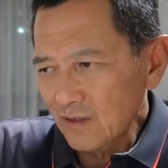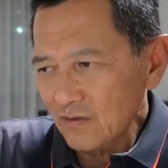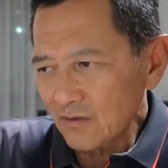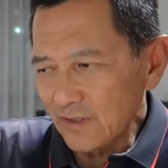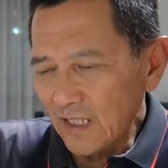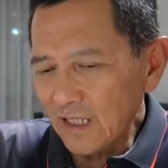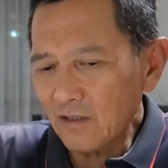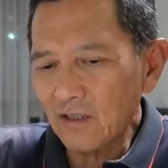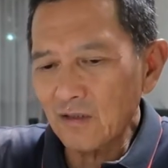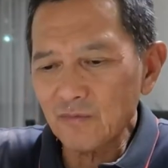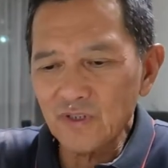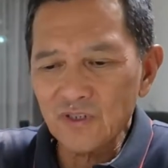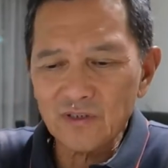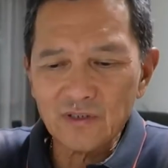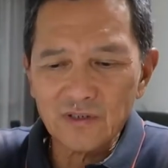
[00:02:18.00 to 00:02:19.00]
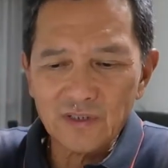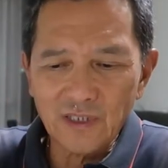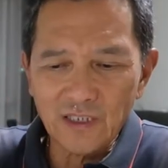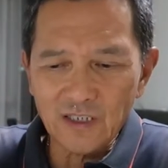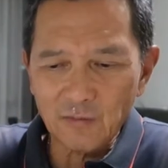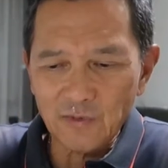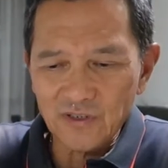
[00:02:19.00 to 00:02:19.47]
So now I'm
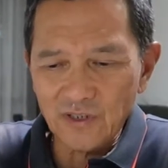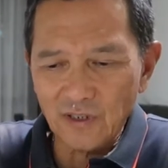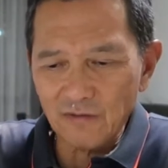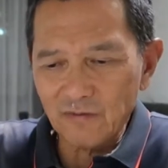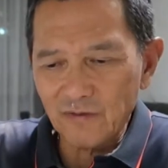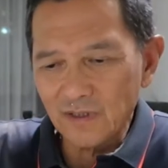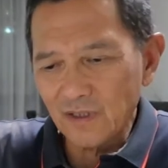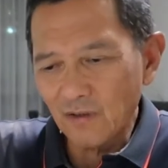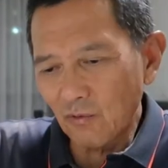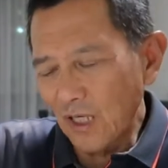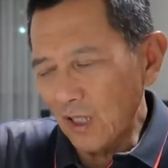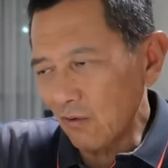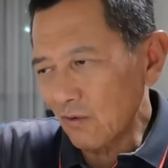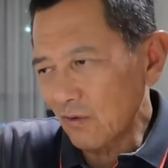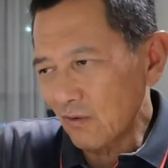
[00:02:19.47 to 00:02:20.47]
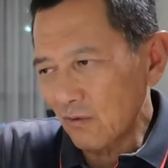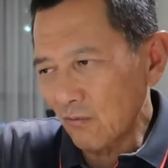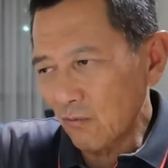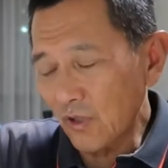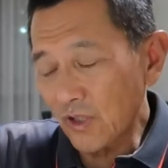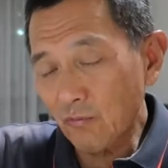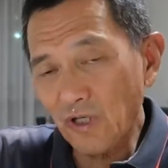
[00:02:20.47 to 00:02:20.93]
thinking to myself, wow,
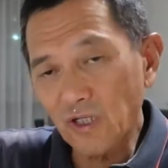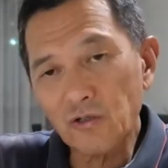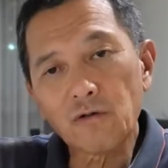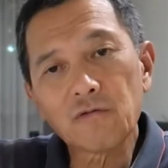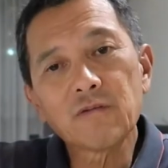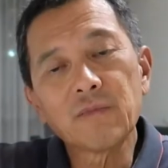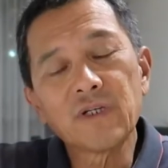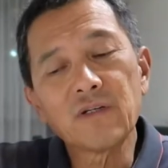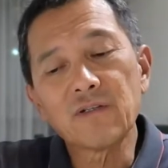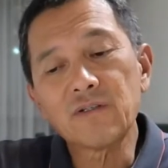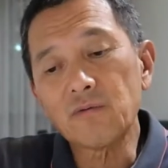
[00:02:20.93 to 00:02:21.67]
where do I go from here?